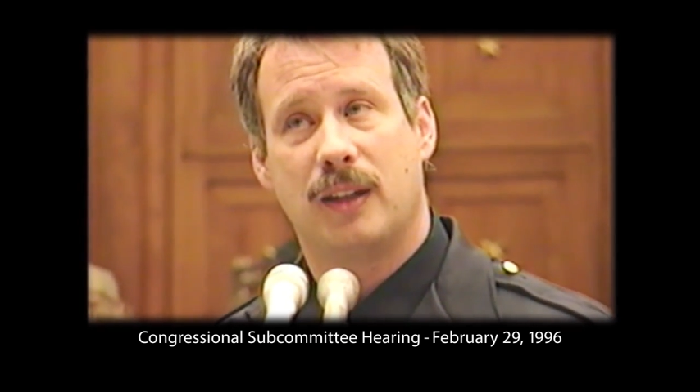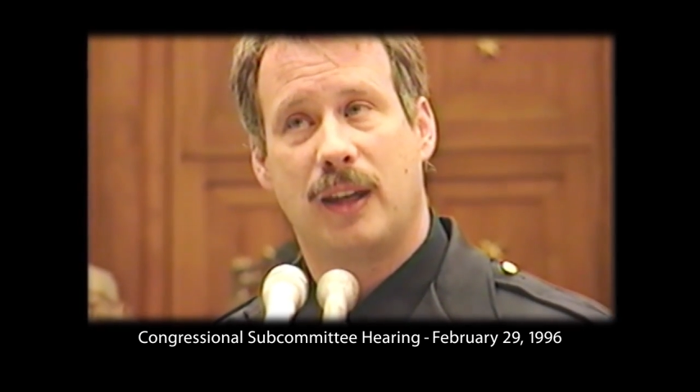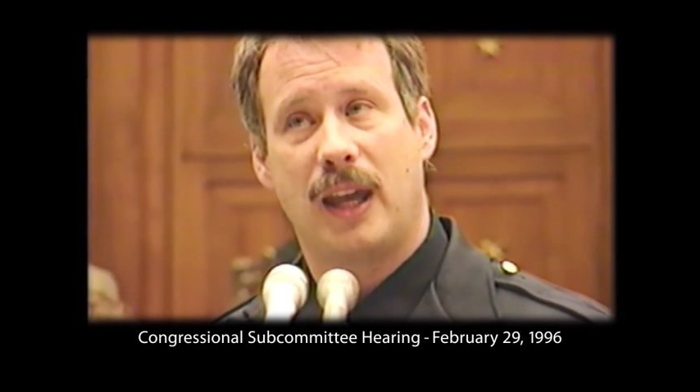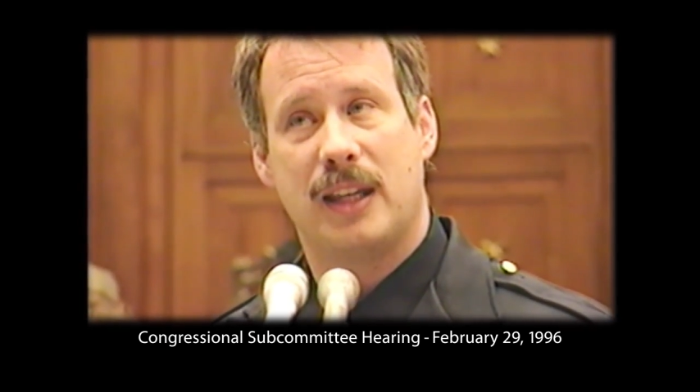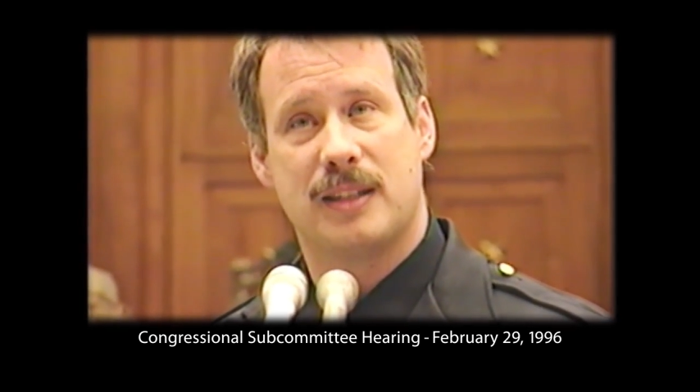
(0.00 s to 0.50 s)

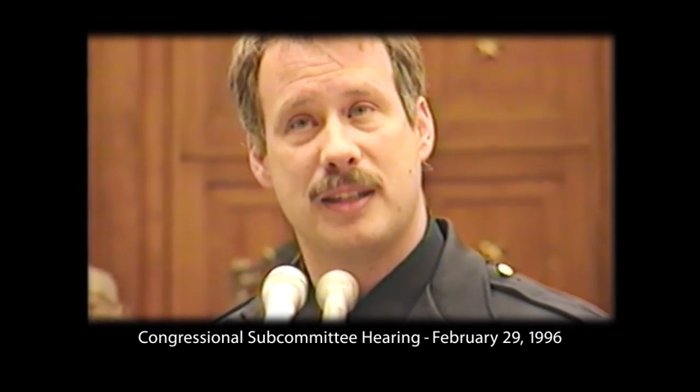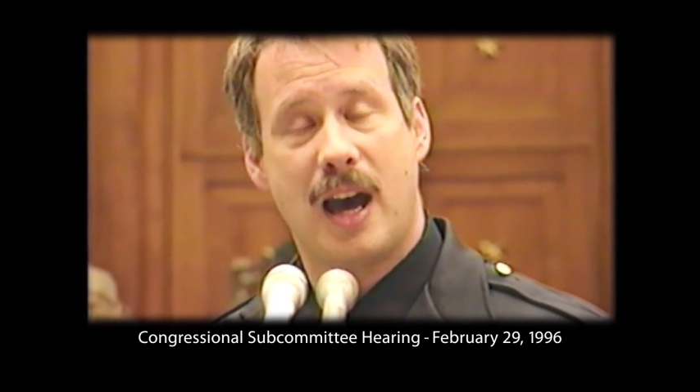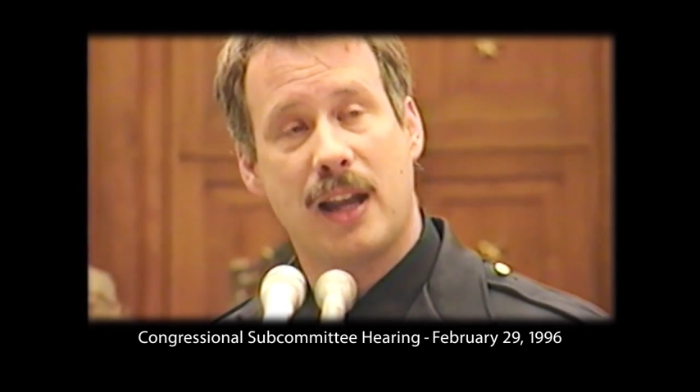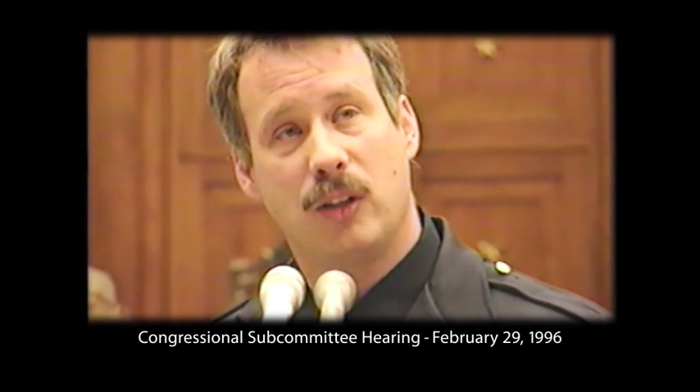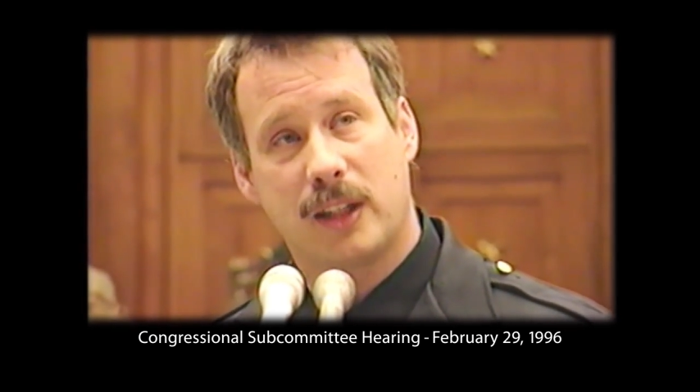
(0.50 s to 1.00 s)
and is
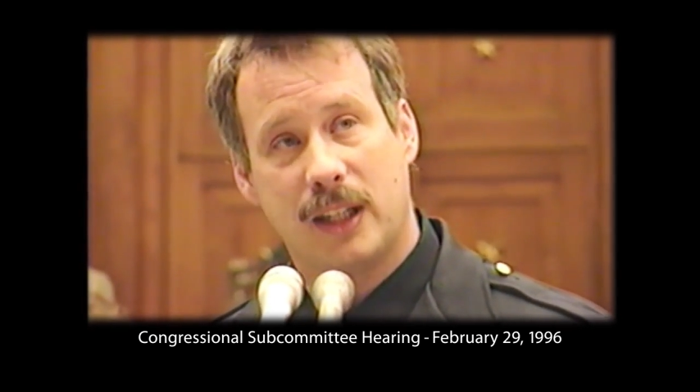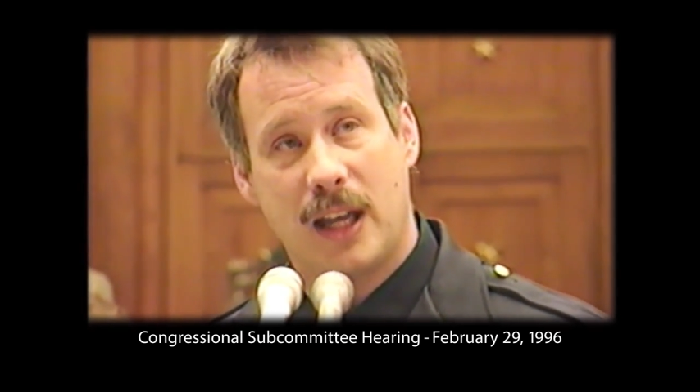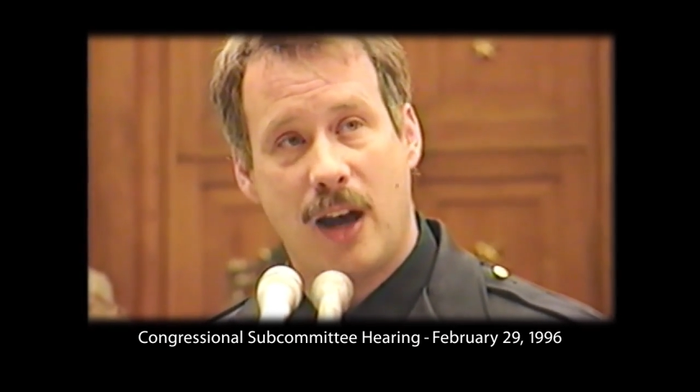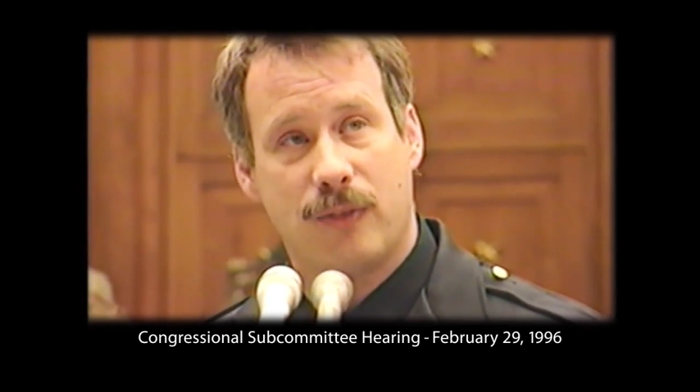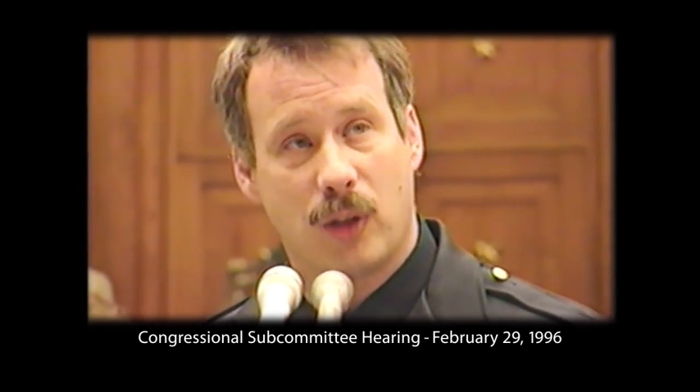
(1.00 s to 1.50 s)
not looking
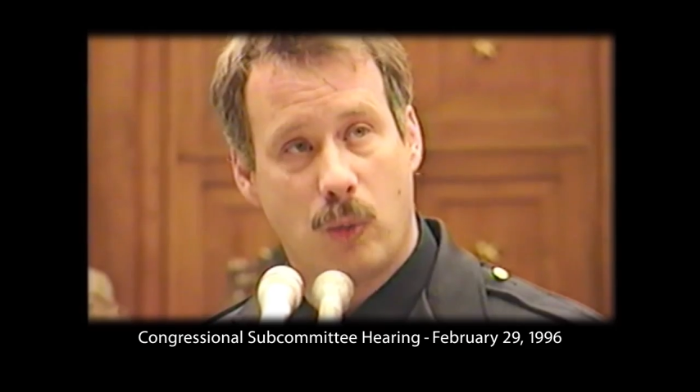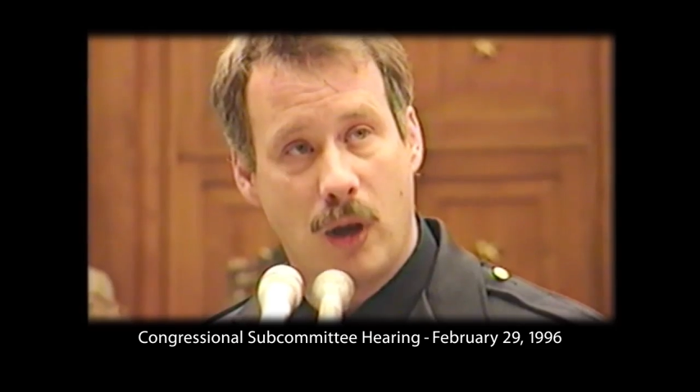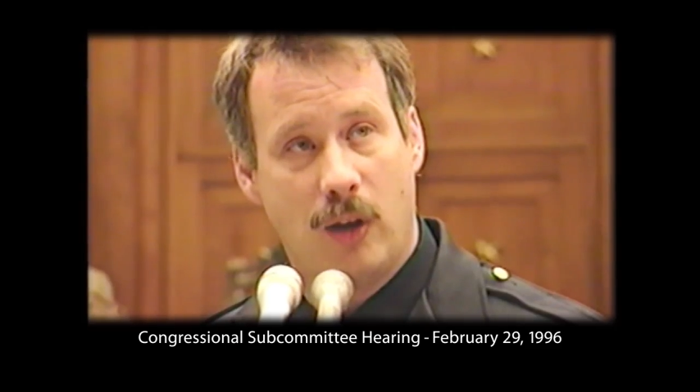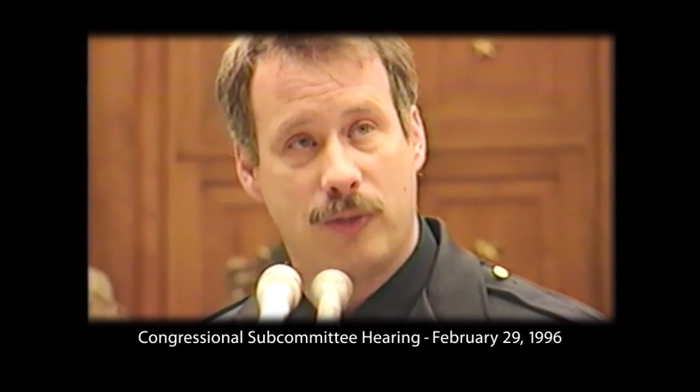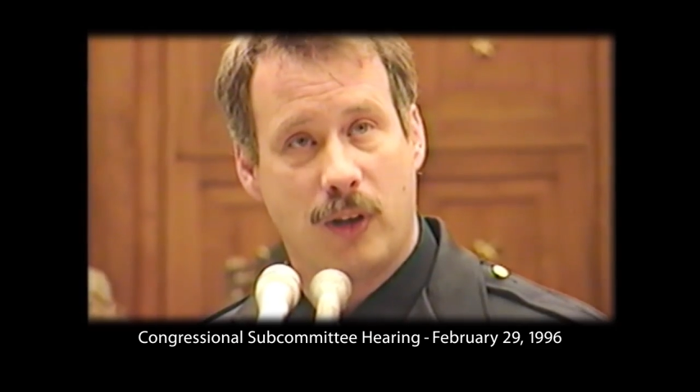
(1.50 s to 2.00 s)
out for the
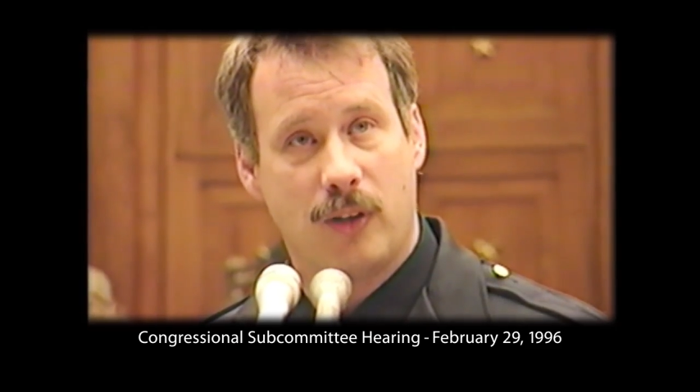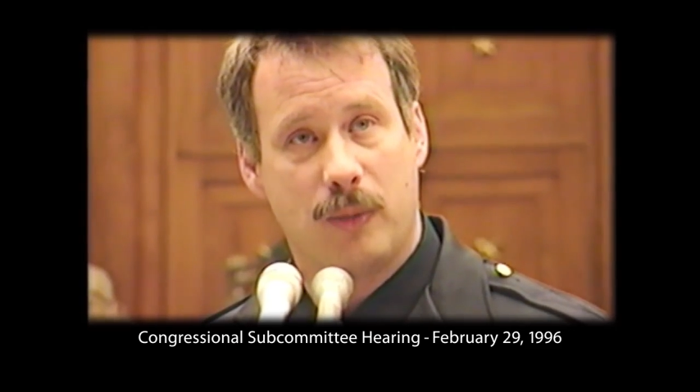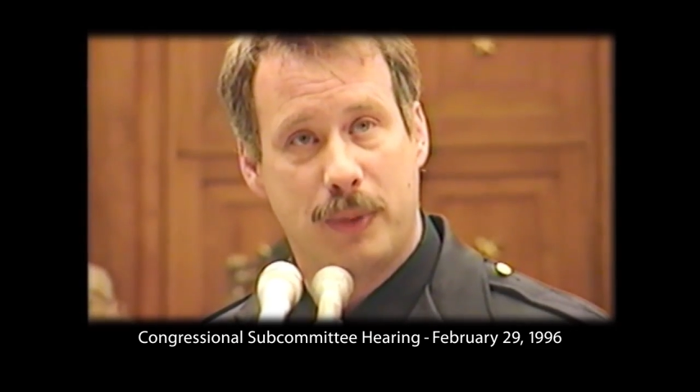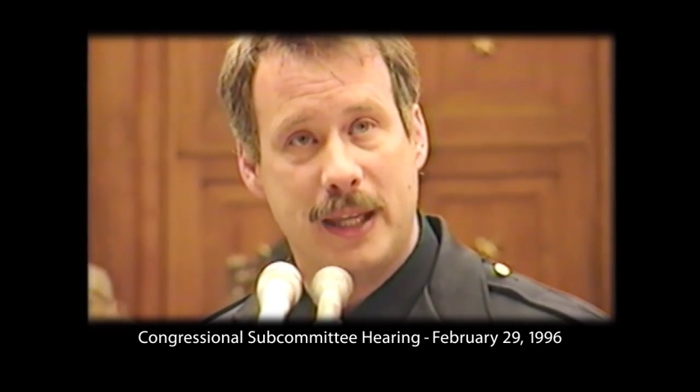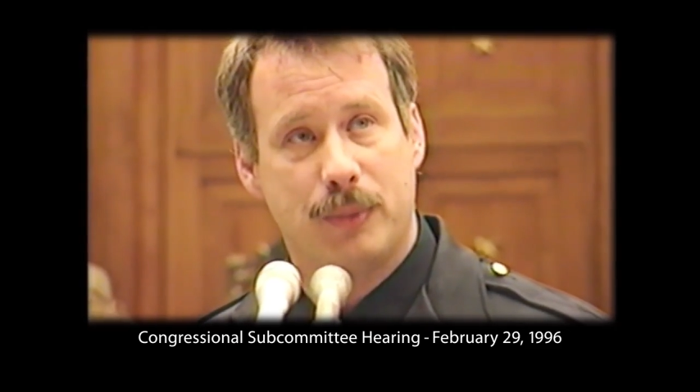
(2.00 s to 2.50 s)
welfare of
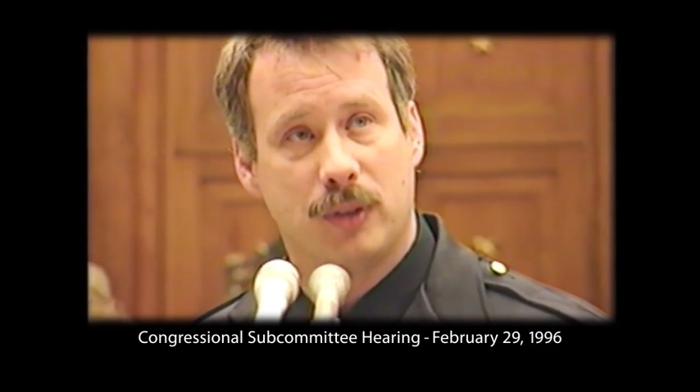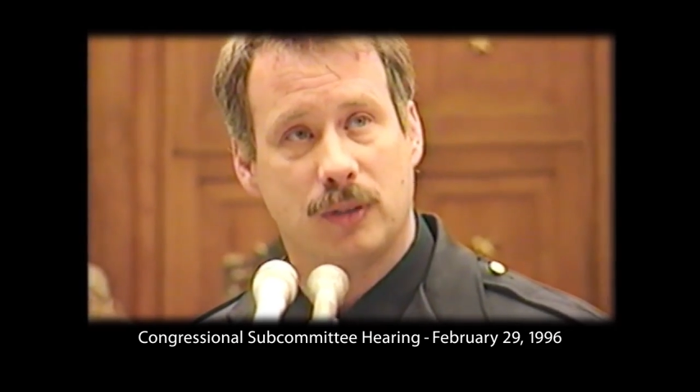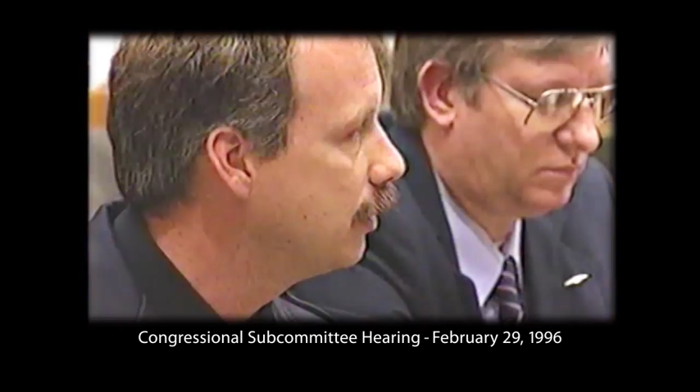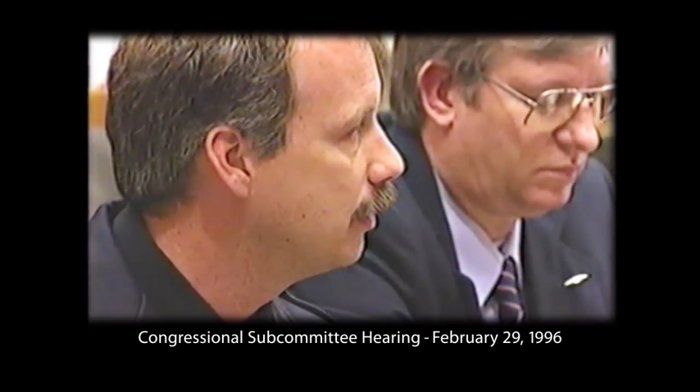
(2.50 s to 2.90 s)
the people.